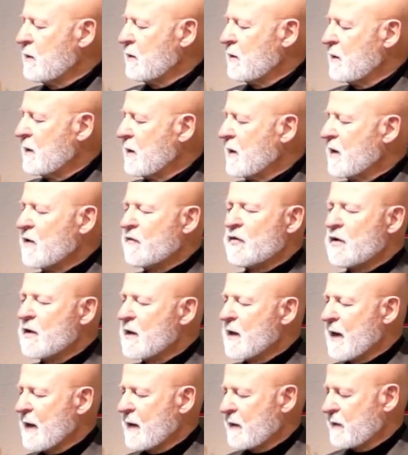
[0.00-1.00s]
and every
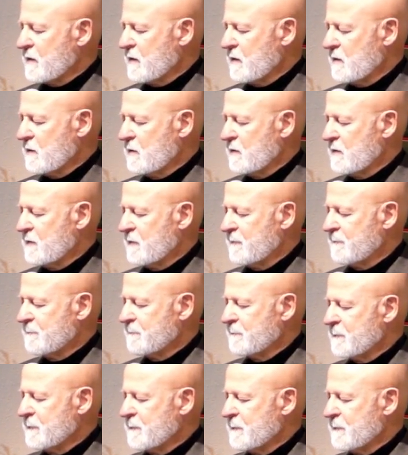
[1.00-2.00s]
act.
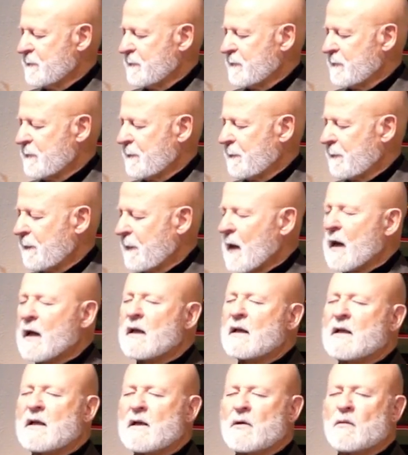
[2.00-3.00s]
I
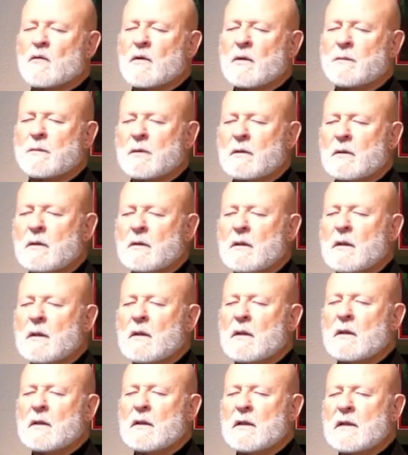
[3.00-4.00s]
let it ripple
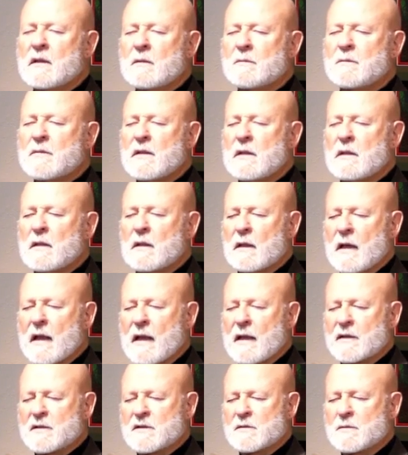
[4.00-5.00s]
in me and
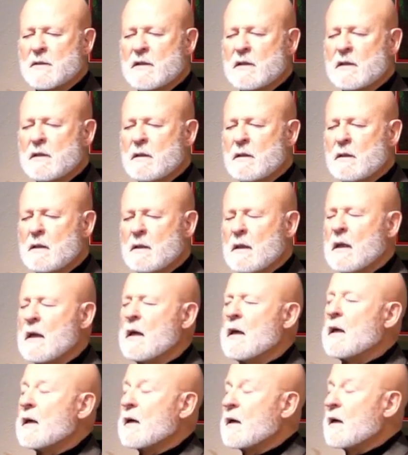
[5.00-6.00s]
as me,
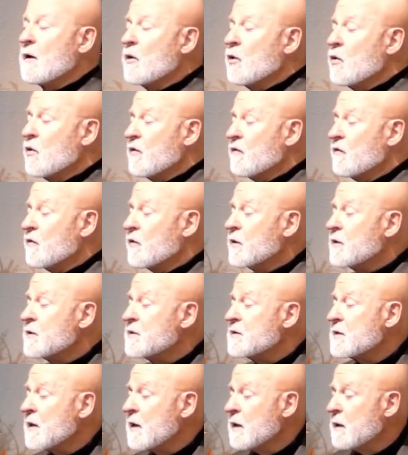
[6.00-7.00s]
and I know the very
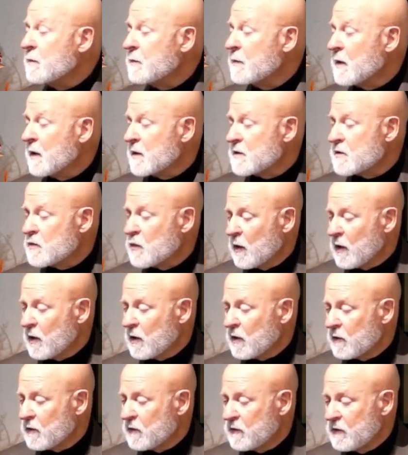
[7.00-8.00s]
same as
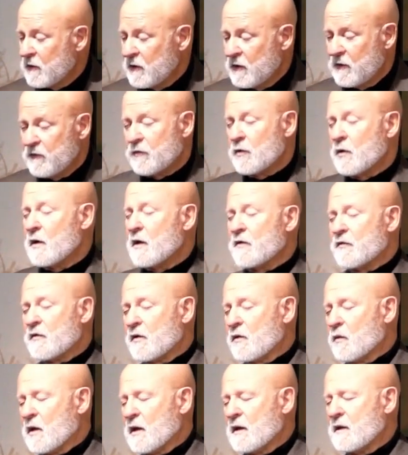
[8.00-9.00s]
well for
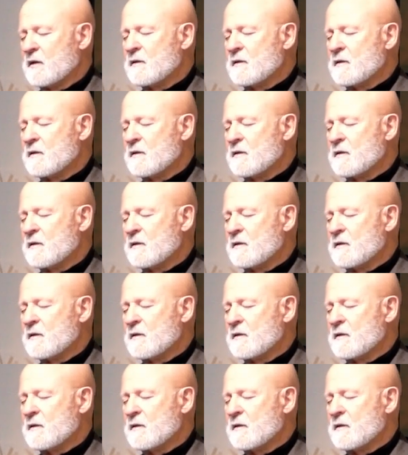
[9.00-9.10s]
everyone.